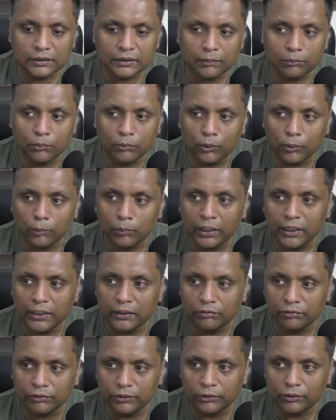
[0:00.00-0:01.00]
the
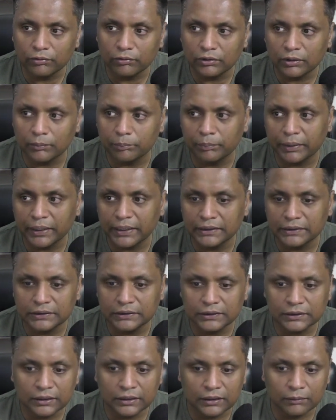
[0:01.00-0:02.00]
mobile view of the
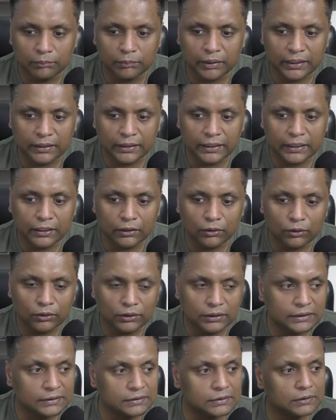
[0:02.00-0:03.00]
page uh, by clicking on
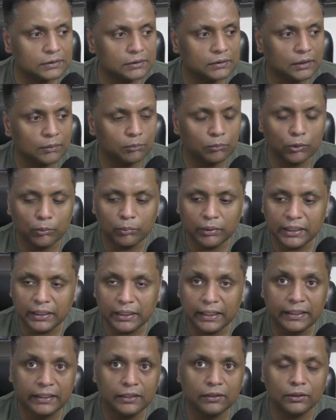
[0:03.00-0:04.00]
this uh, mobile
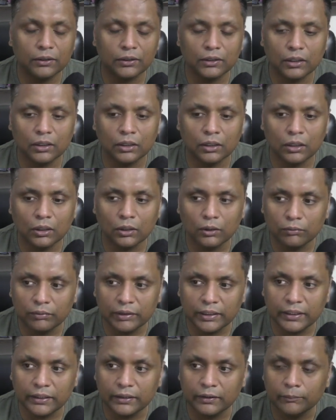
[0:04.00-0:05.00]
icon uh, over
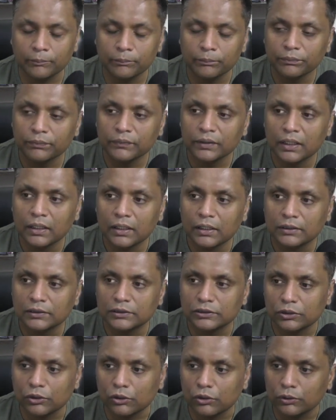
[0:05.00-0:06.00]
here
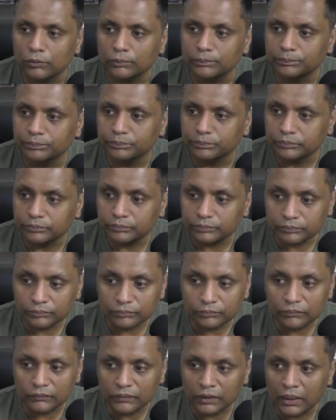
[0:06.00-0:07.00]
so
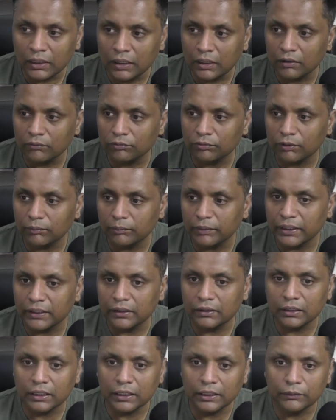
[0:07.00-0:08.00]
uh, from
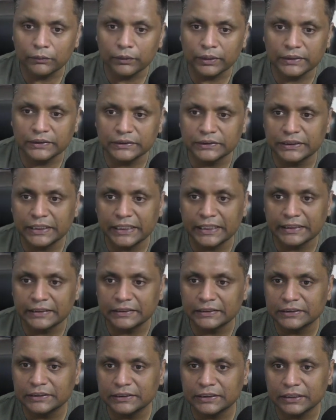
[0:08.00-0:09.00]
here uh, you can
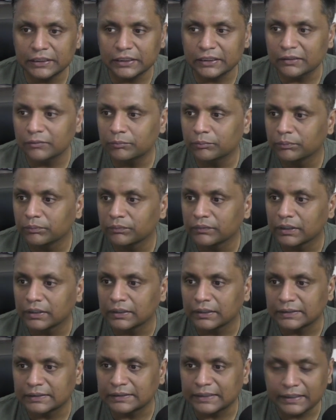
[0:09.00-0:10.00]
change uh,
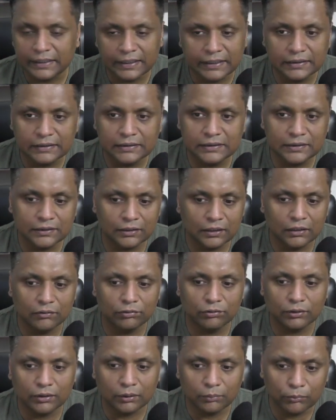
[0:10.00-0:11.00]
the settings
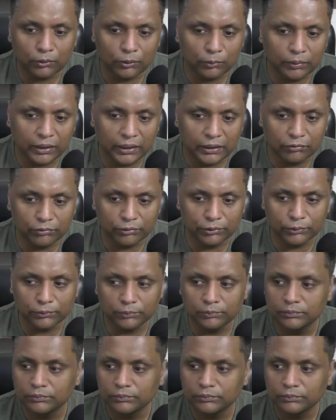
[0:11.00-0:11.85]
for the mobile view